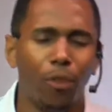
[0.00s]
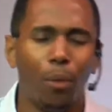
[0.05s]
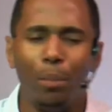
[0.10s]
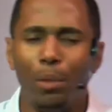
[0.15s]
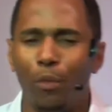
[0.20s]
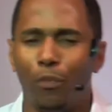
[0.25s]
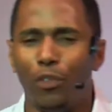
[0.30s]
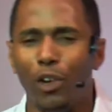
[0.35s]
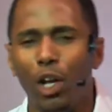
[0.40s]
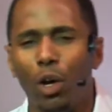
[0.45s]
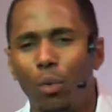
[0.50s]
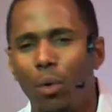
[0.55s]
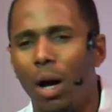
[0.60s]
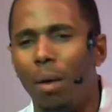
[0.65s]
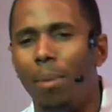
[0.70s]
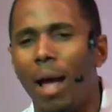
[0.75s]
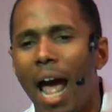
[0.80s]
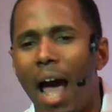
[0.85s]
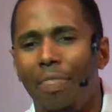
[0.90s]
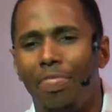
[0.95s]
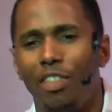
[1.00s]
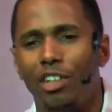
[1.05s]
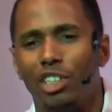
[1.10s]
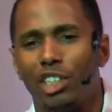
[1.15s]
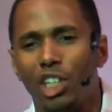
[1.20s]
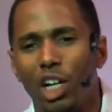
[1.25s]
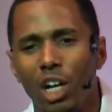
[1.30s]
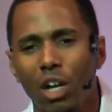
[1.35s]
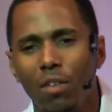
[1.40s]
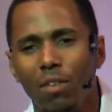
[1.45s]
from the flow up at the
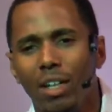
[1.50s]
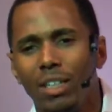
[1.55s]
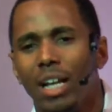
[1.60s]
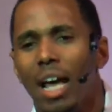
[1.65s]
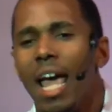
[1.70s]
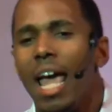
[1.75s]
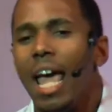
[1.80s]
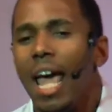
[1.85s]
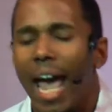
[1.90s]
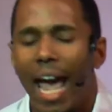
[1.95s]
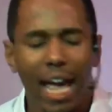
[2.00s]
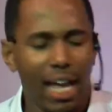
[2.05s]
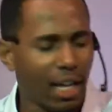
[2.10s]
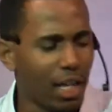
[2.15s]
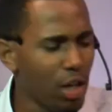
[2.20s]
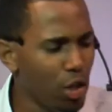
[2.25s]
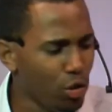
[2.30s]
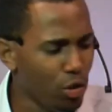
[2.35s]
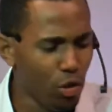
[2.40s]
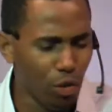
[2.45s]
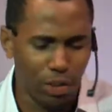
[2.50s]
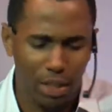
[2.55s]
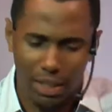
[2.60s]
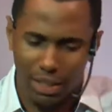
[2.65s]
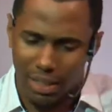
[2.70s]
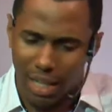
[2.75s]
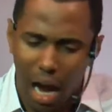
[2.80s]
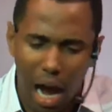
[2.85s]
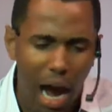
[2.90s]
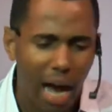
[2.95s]
service and here you
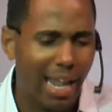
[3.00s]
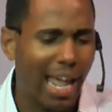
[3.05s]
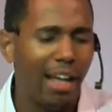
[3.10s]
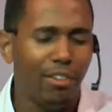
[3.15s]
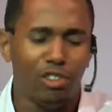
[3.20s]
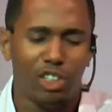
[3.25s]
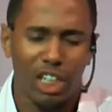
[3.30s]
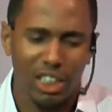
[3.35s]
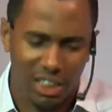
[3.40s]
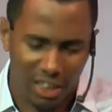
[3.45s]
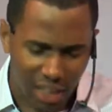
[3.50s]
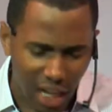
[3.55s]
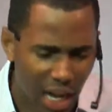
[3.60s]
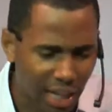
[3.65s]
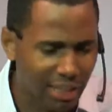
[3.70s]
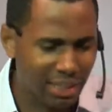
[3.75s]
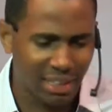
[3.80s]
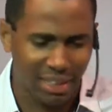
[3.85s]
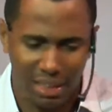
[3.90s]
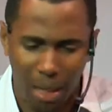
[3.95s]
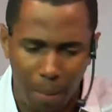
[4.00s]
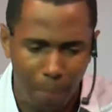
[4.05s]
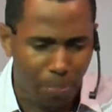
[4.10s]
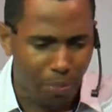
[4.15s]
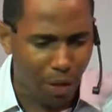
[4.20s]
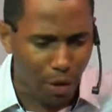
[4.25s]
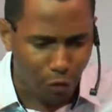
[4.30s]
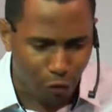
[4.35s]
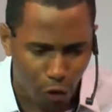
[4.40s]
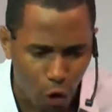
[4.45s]
just god have just done
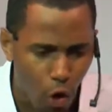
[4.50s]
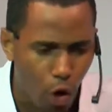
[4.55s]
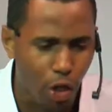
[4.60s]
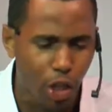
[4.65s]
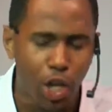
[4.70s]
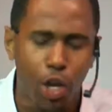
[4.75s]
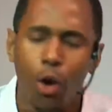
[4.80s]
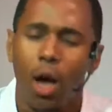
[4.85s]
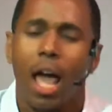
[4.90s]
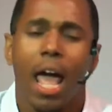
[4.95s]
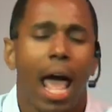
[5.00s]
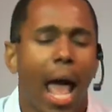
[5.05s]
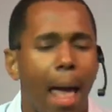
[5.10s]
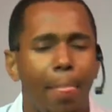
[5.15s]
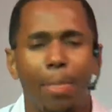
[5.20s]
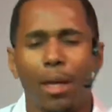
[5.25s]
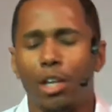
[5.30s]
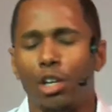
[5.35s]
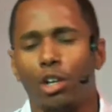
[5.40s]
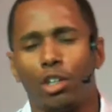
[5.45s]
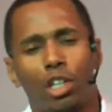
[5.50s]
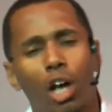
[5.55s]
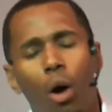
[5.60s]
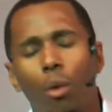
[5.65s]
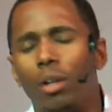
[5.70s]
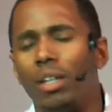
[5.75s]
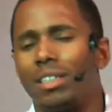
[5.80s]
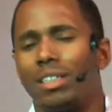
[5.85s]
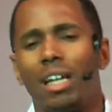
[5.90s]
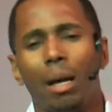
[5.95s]
something for you and then you
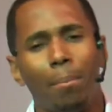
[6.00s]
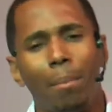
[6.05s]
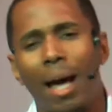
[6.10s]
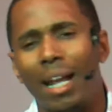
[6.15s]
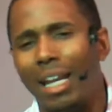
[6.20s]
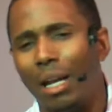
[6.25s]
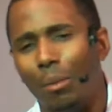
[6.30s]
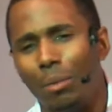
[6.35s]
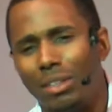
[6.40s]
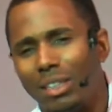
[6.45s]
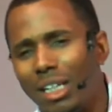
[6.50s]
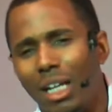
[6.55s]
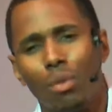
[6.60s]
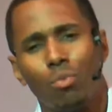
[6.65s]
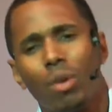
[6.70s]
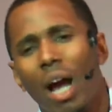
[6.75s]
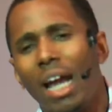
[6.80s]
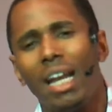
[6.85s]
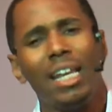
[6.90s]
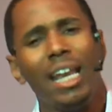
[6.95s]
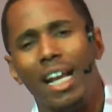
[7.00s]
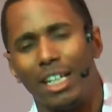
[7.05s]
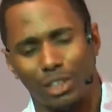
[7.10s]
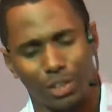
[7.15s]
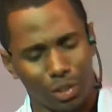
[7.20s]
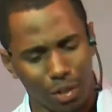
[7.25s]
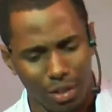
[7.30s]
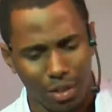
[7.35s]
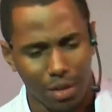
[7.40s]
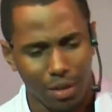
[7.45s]
talk to somebody that was sitting right next
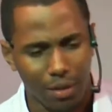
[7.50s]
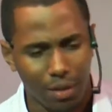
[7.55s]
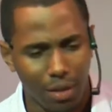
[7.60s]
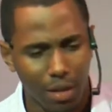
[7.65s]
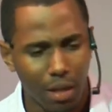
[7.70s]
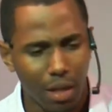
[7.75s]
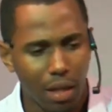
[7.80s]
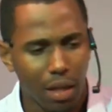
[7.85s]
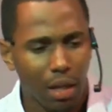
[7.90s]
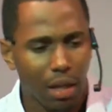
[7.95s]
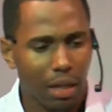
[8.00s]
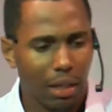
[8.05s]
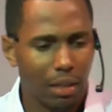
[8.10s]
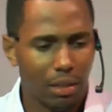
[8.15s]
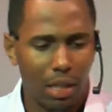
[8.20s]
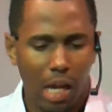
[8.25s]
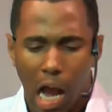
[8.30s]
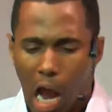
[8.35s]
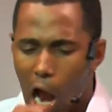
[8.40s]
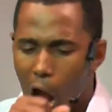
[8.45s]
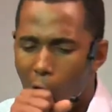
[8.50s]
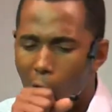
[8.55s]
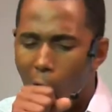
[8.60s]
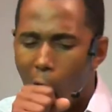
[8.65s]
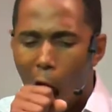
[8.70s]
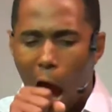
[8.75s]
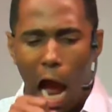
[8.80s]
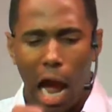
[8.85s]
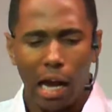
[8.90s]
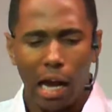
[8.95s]
to you uh,